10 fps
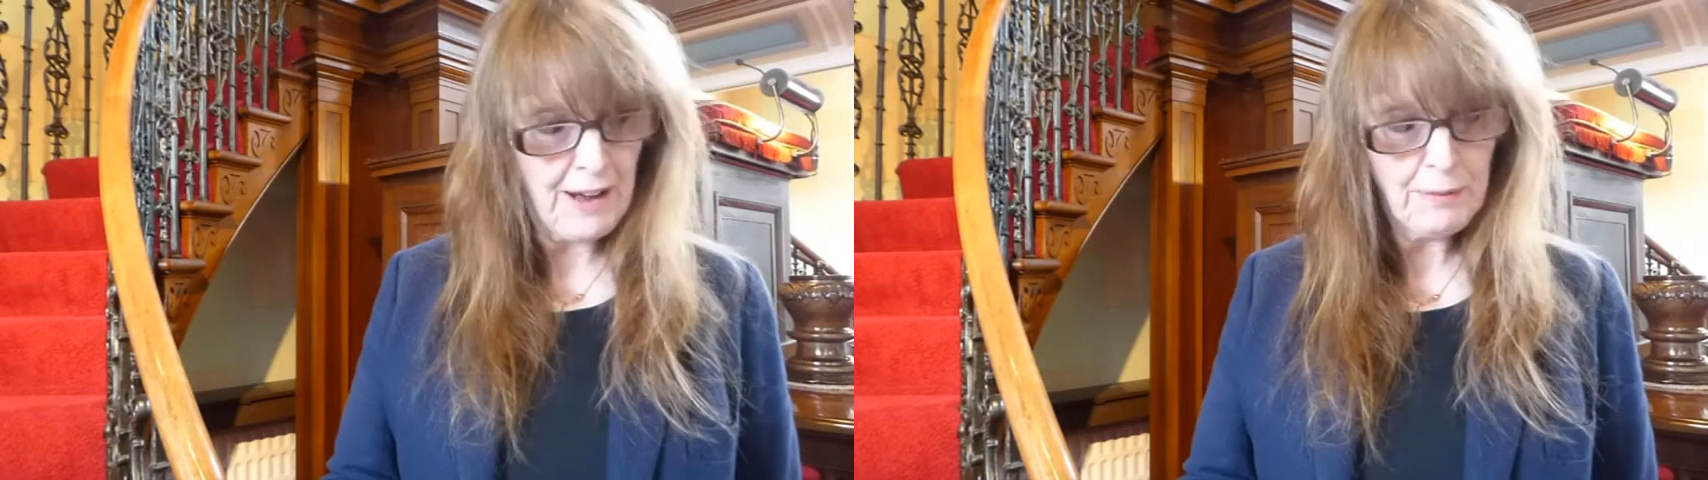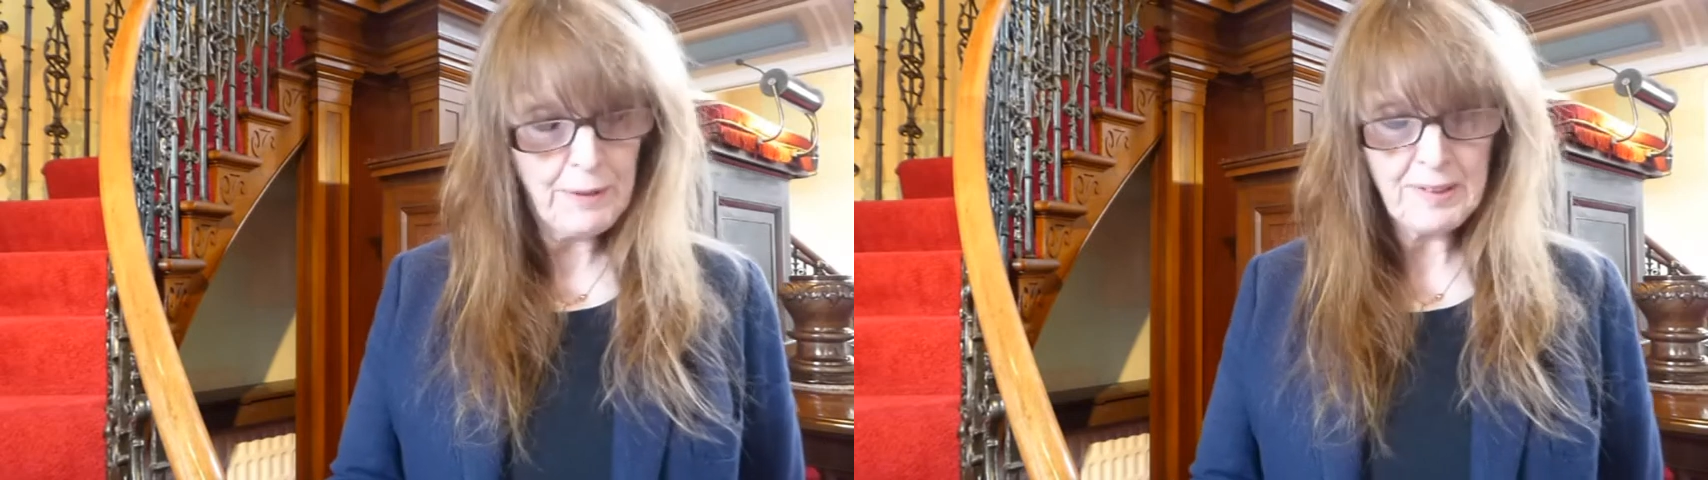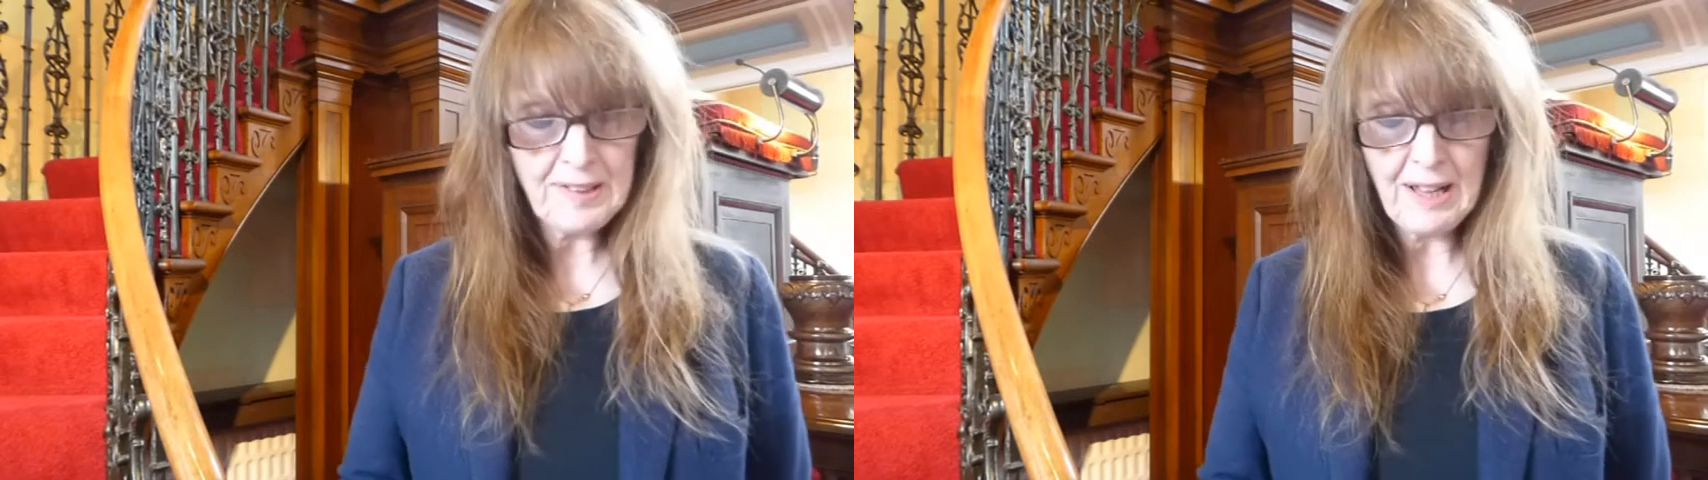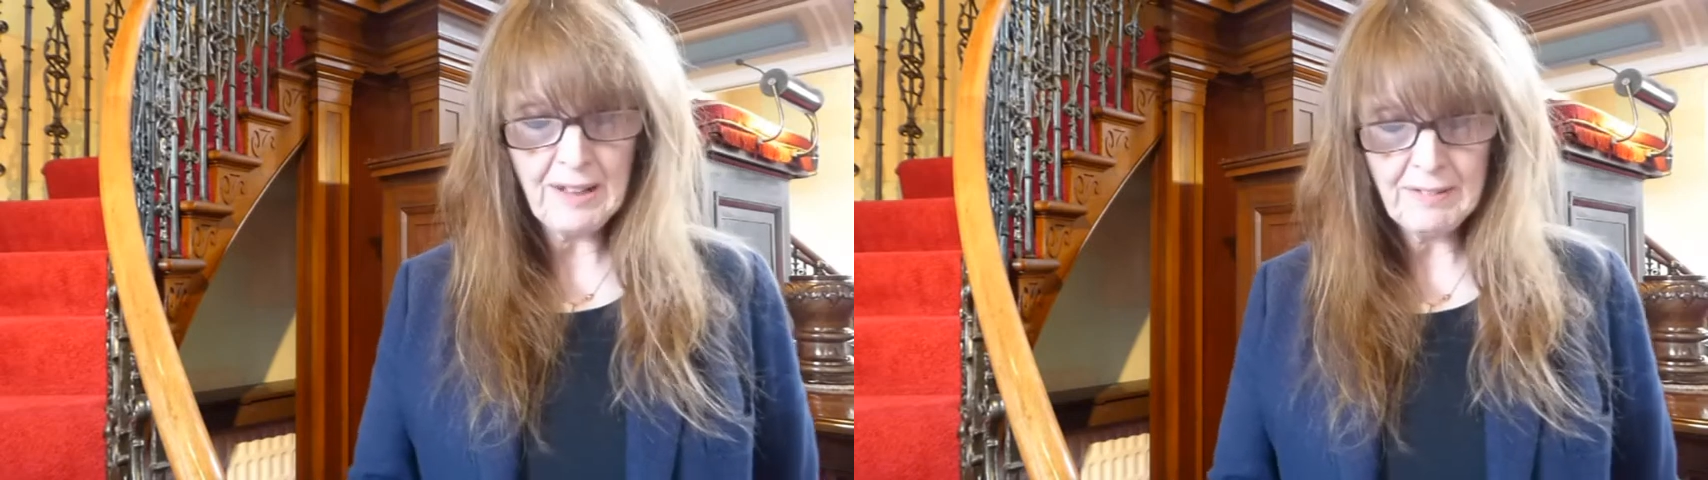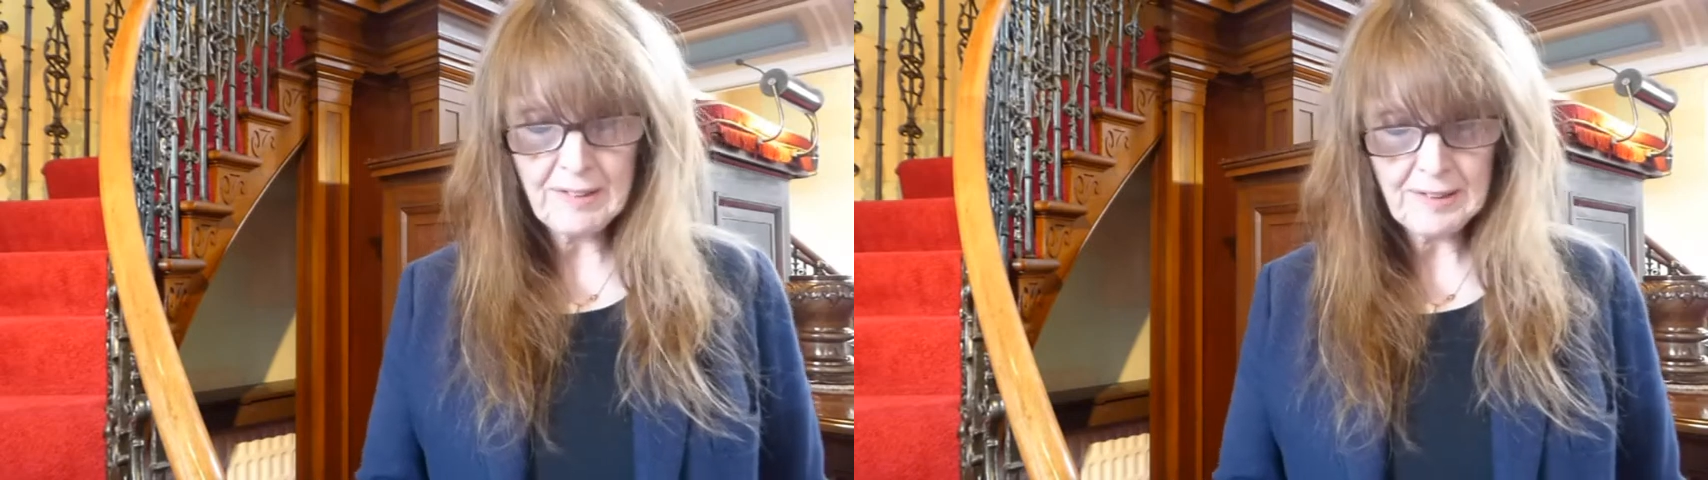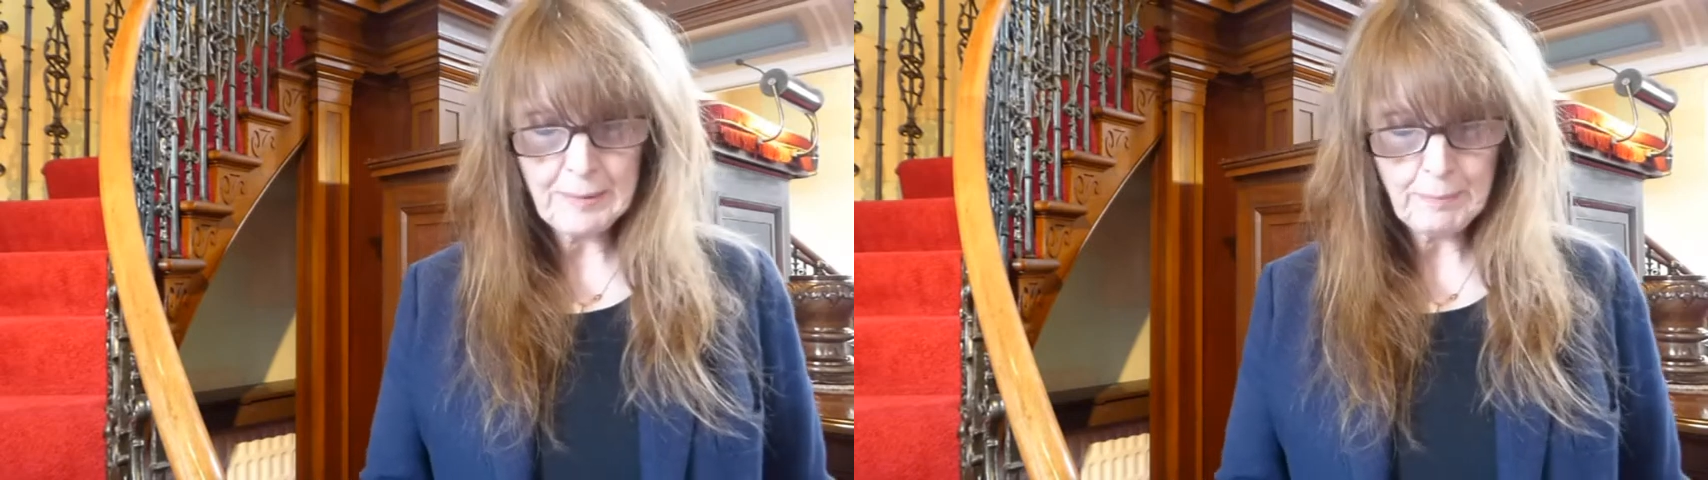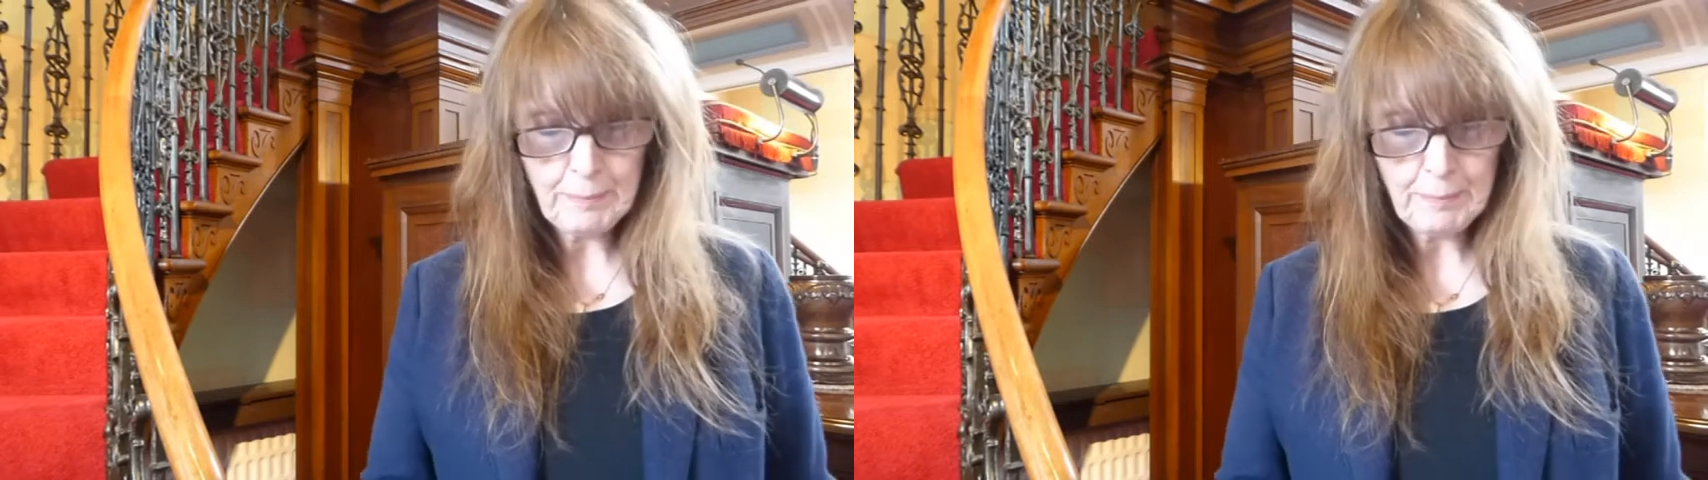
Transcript: found themselves.